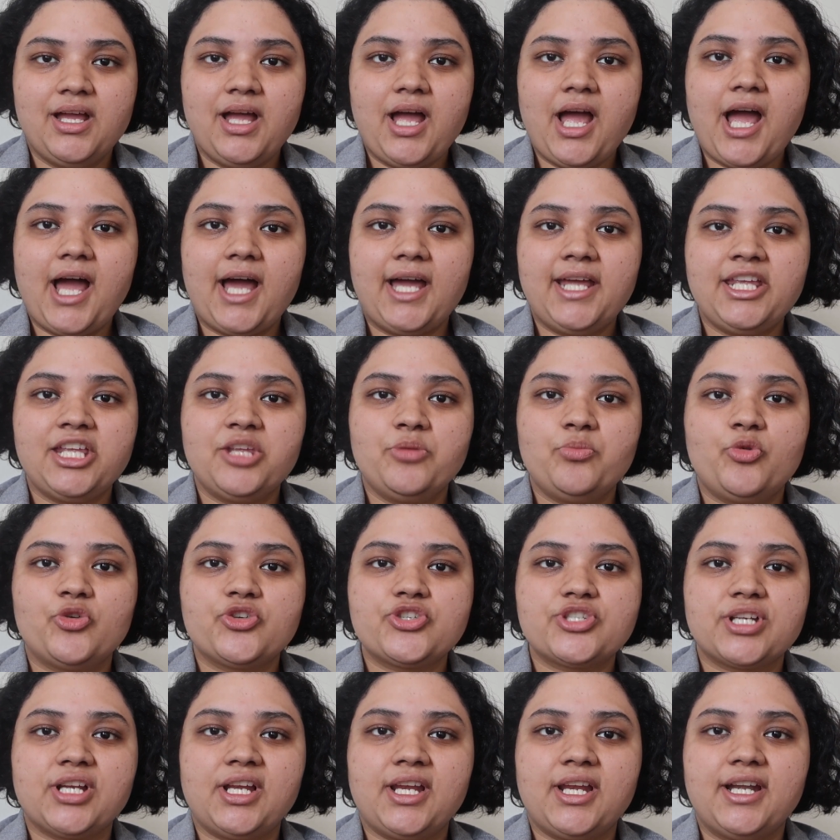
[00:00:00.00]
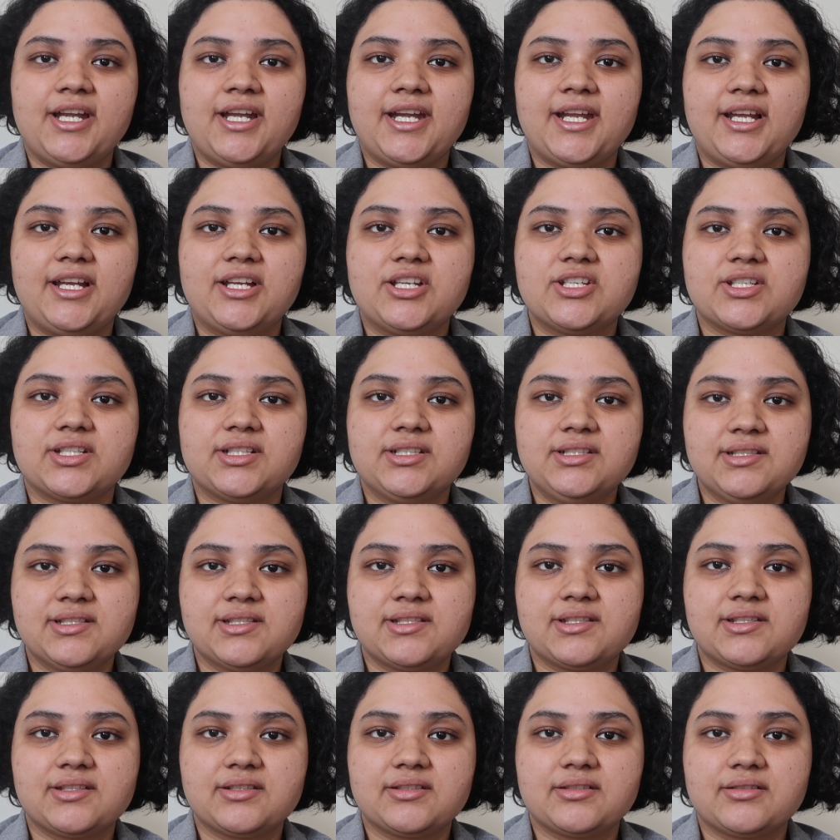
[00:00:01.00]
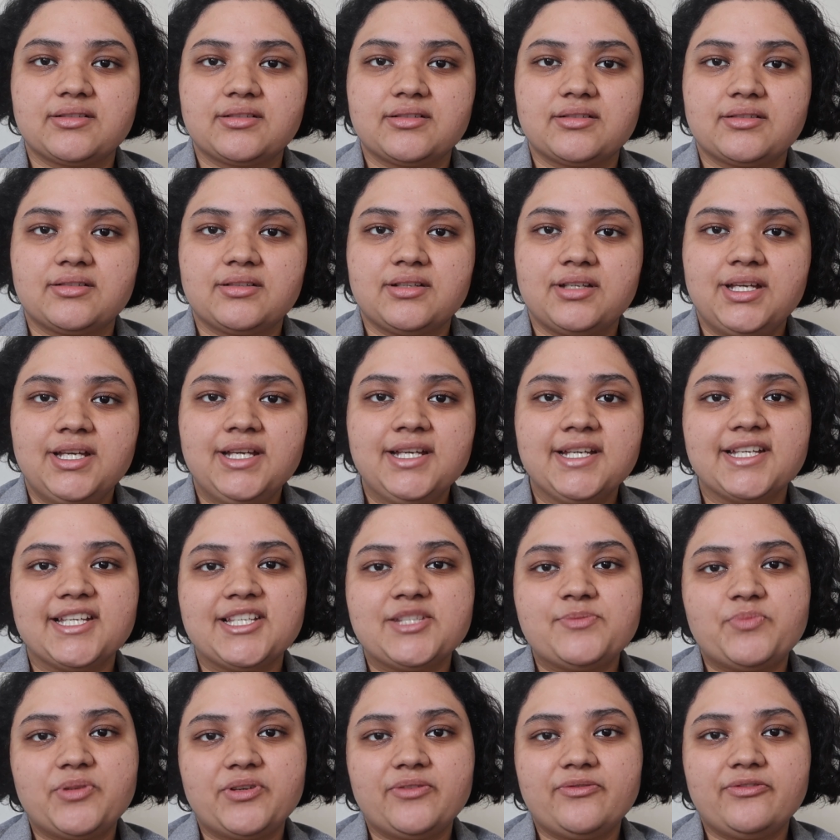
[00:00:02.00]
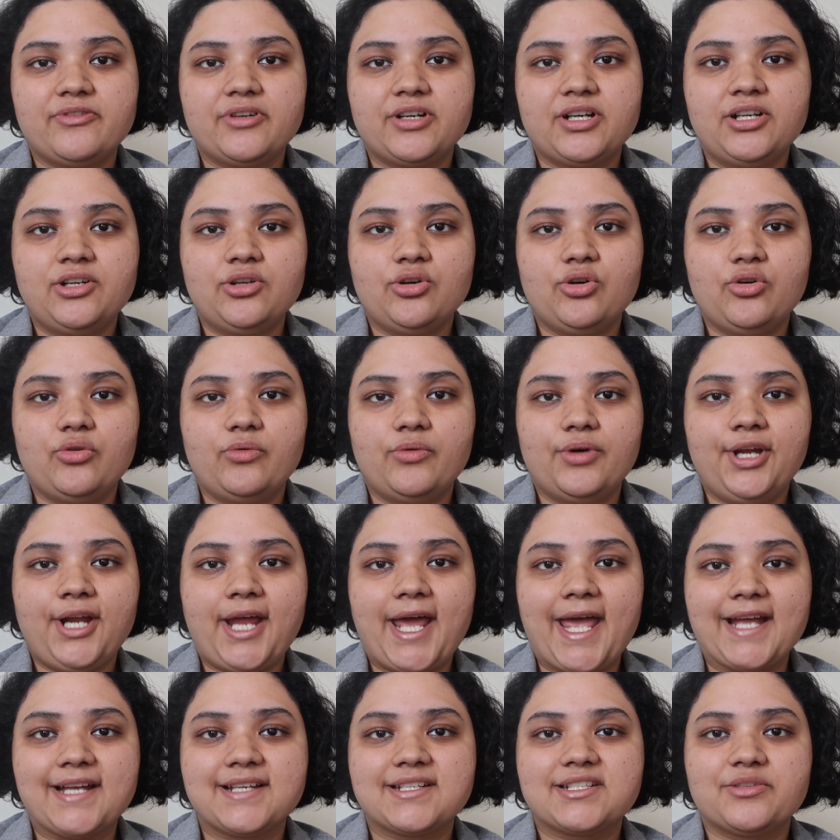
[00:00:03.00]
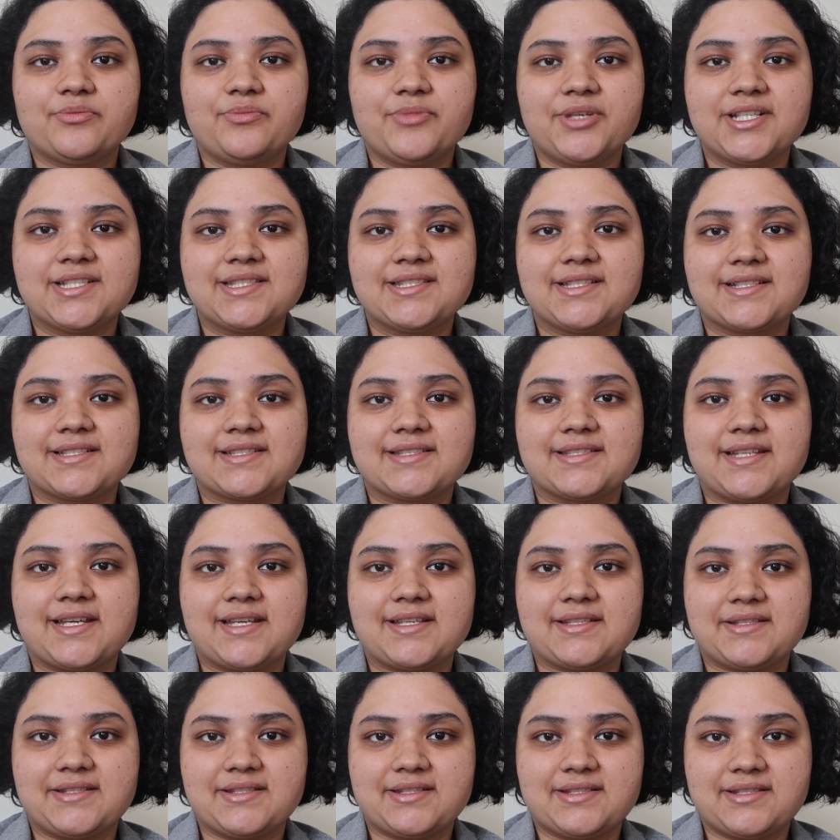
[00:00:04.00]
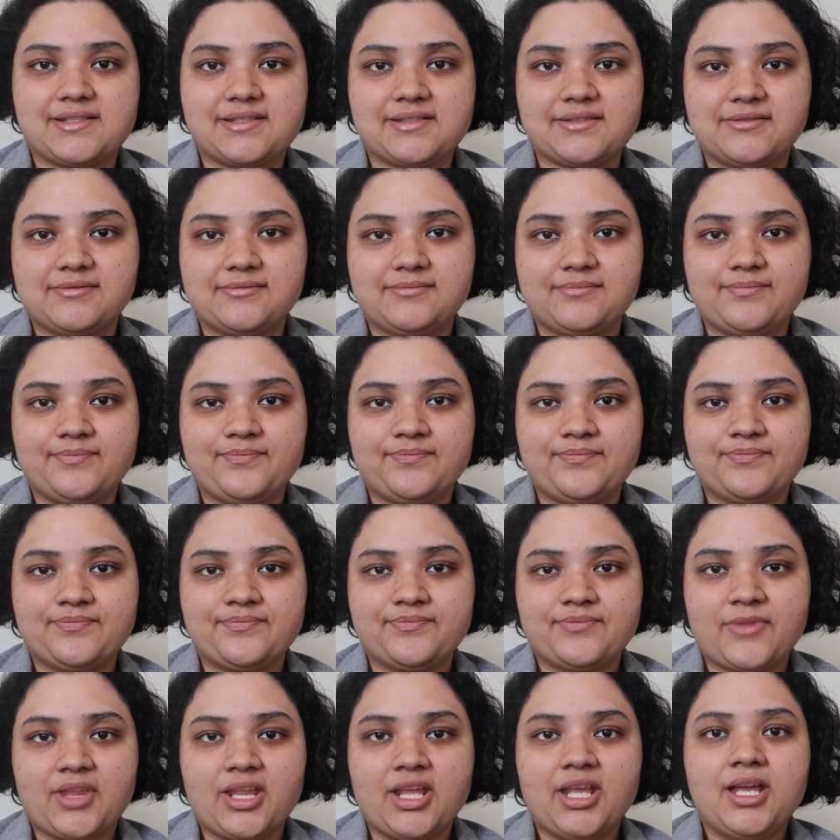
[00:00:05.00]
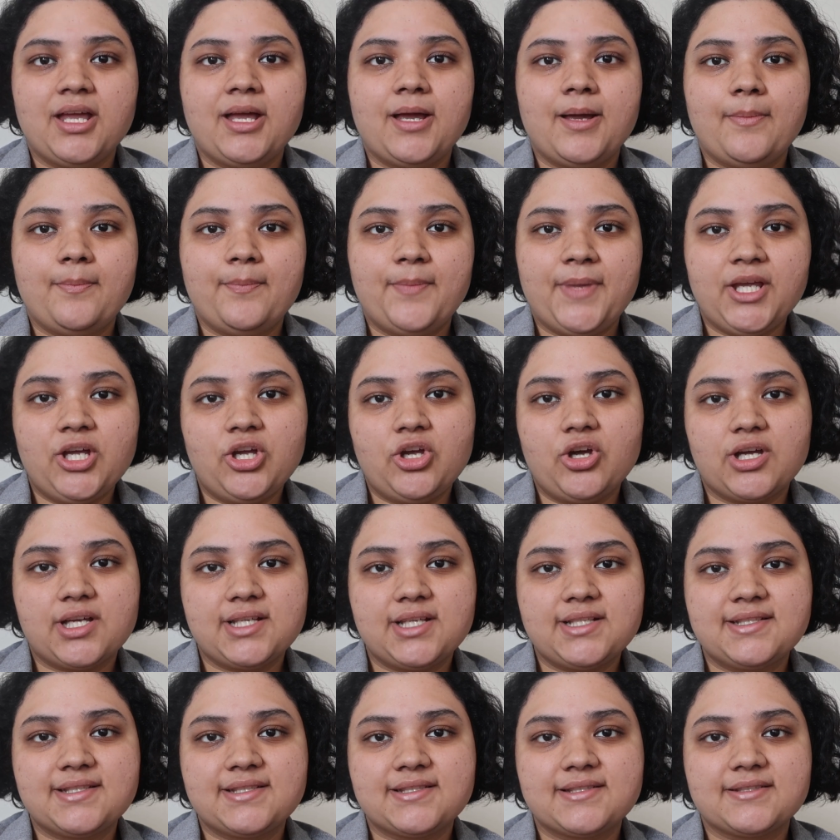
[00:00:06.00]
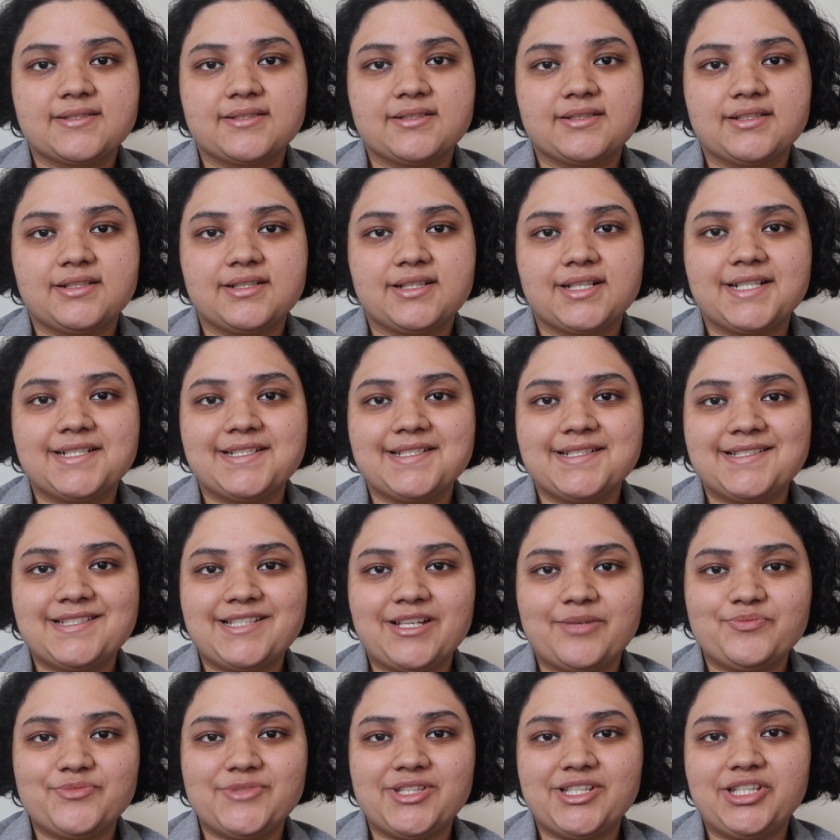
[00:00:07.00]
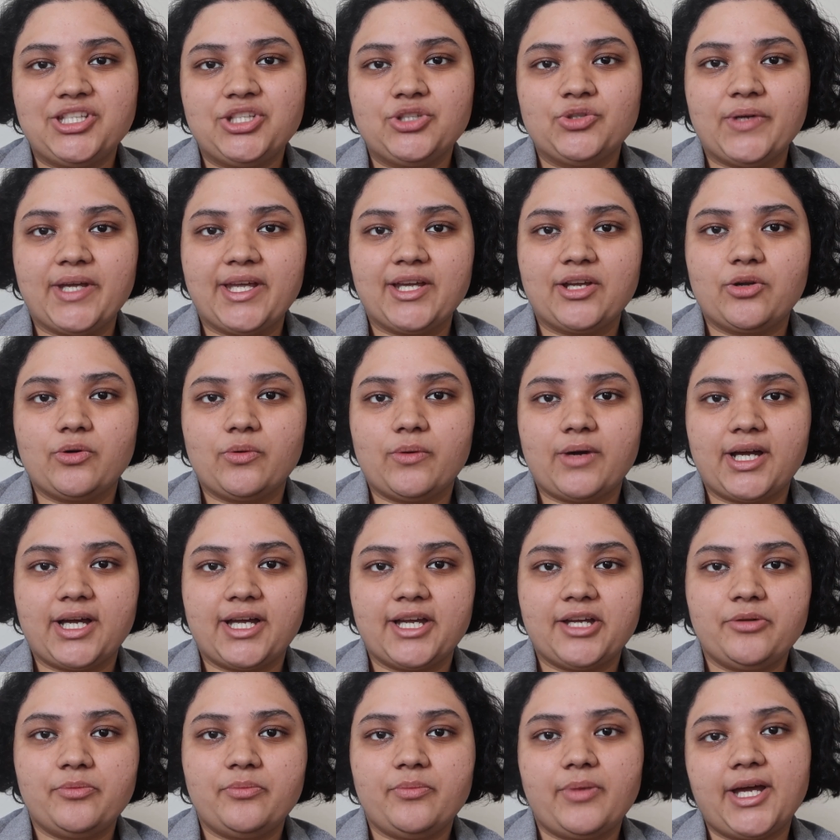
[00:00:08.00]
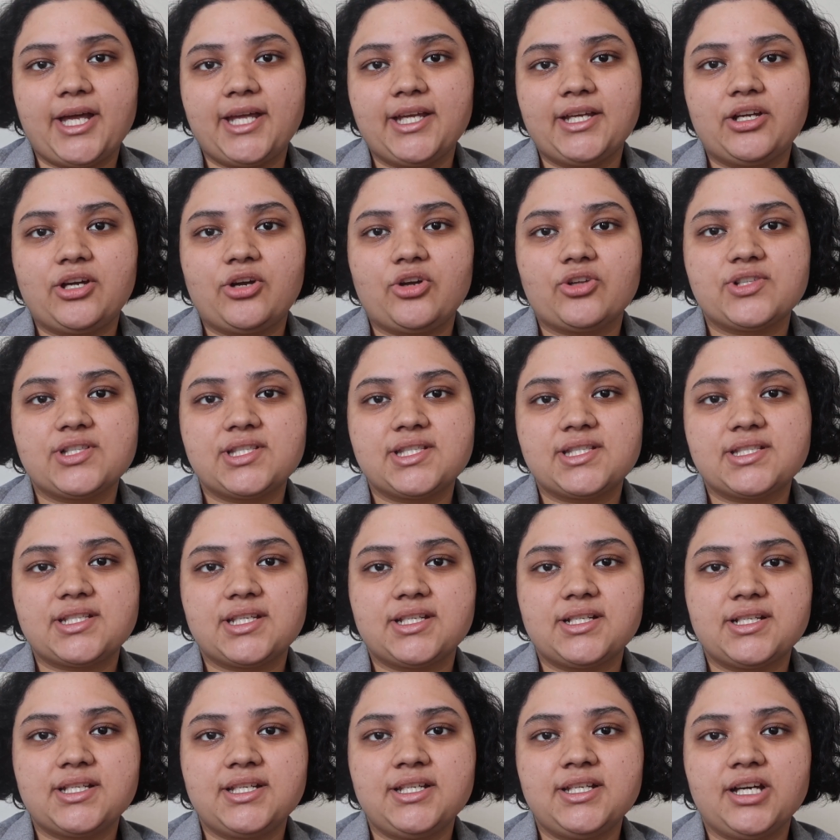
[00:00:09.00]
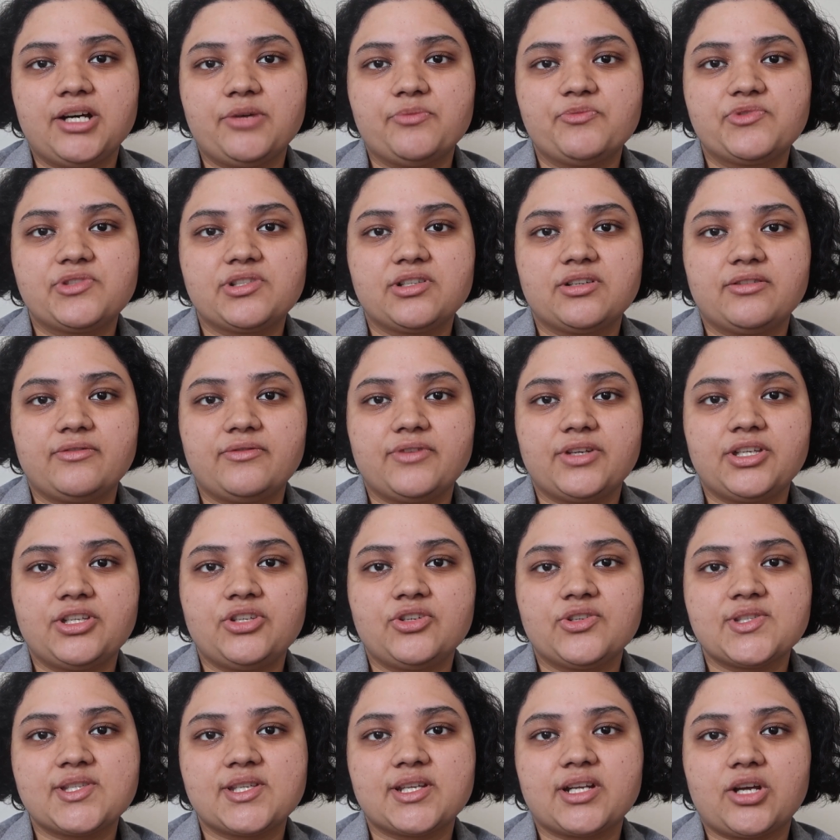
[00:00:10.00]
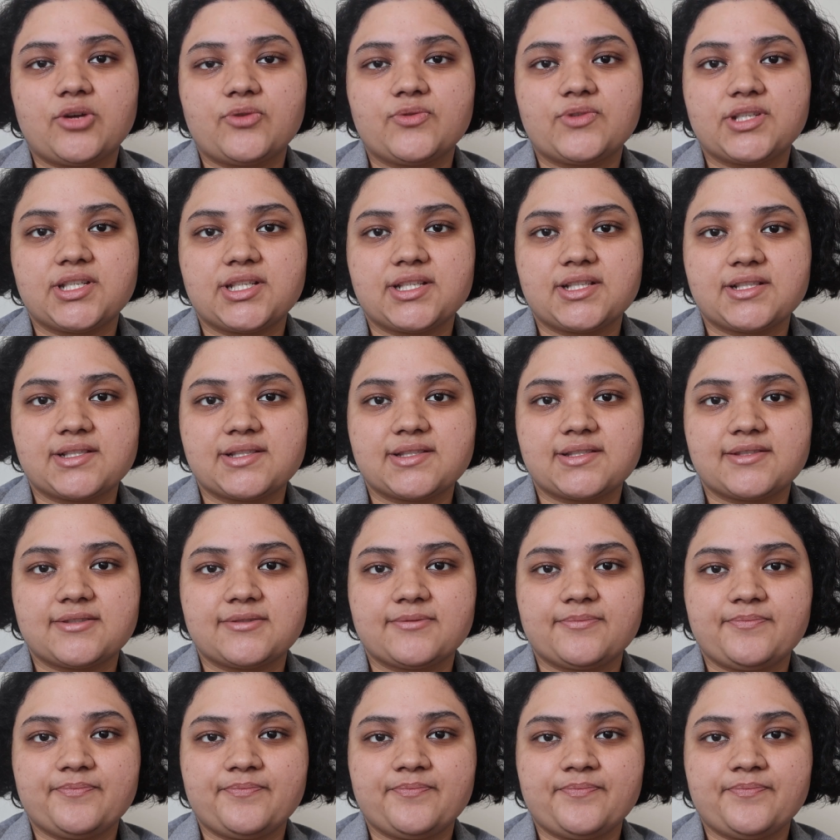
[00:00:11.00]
high emotional intelligence is preferred over academic success because it is something you acquire by constantly observing your surroundings.